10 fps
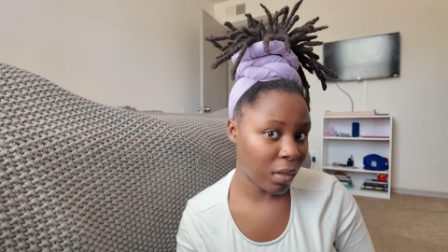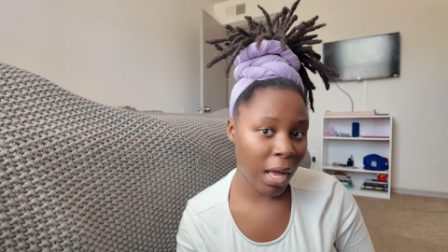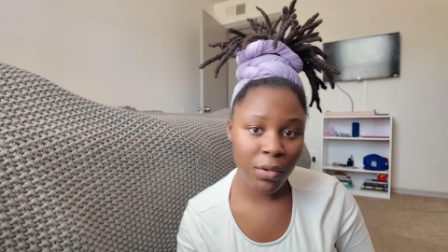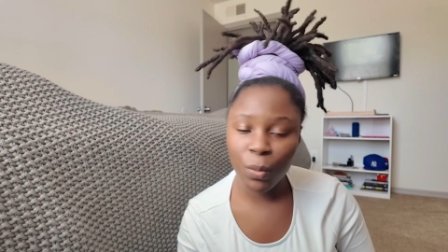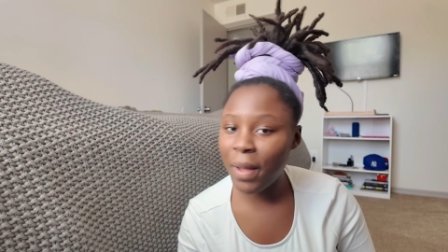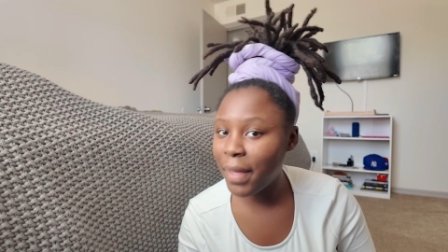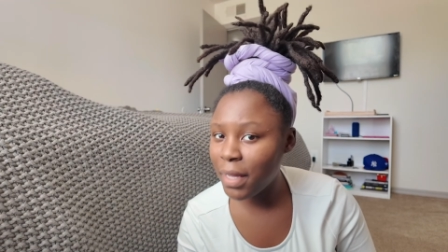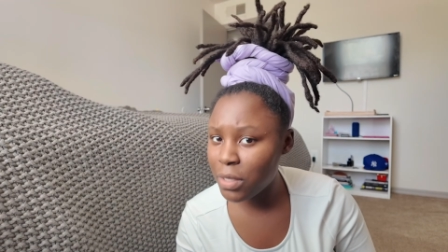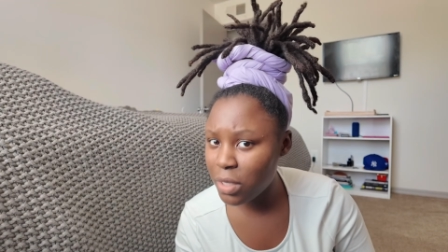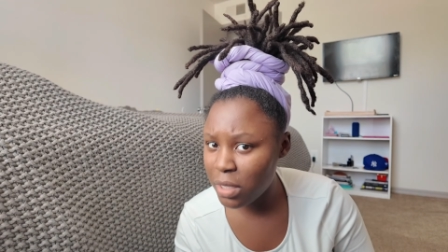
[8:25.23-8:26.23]
I do my
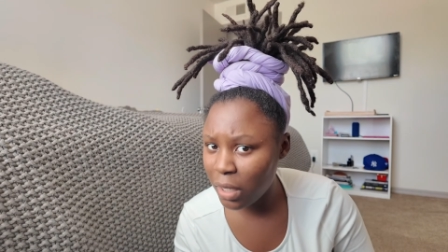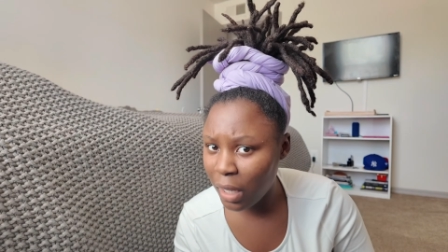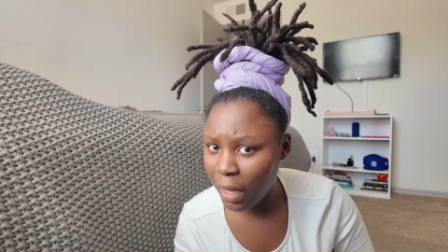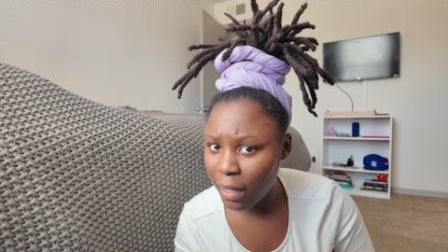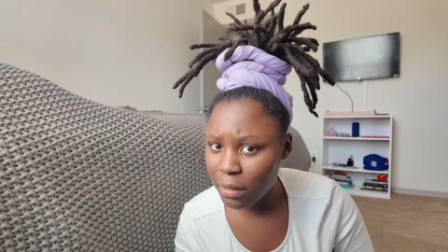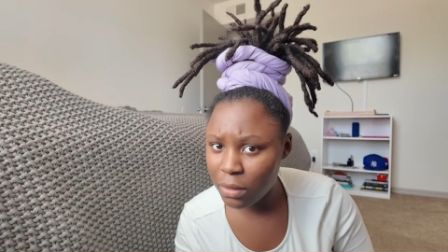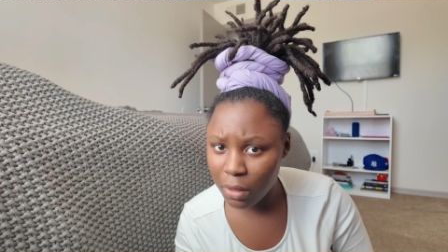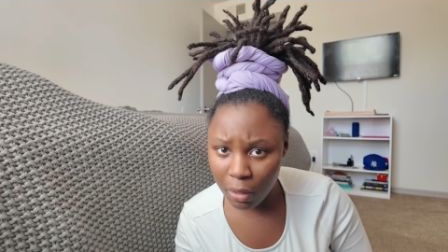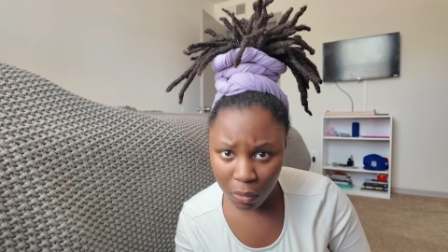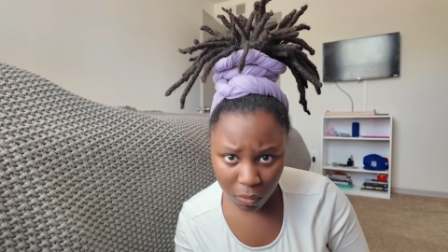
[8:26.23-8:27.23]
edges a lot,
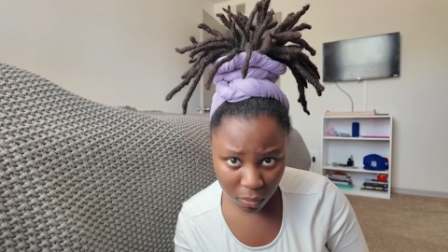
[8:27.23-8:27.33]
so